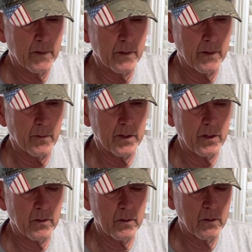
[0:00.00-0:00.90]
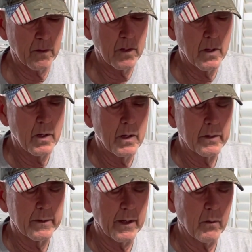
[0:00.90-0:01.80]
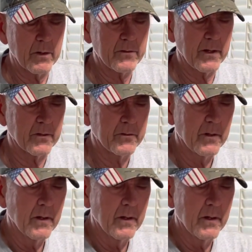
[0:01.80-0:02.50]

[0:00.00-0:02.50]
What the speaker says: There we go. Now watch this.